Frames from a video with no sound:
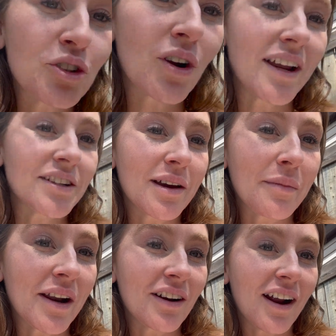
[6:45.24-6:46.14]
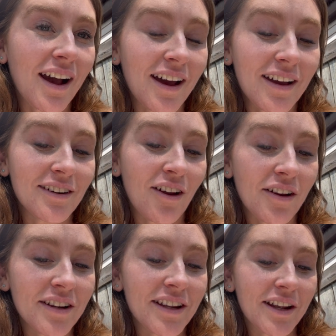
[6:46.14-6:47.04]
trying to get better at
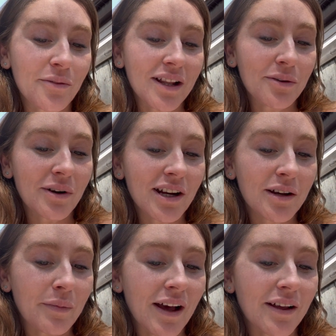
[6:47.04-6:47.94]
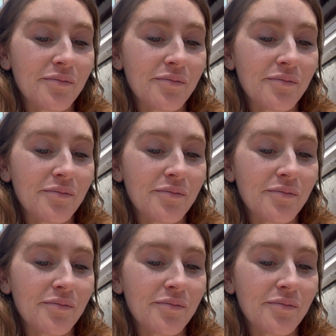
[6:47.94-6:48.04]
not eating while I work, but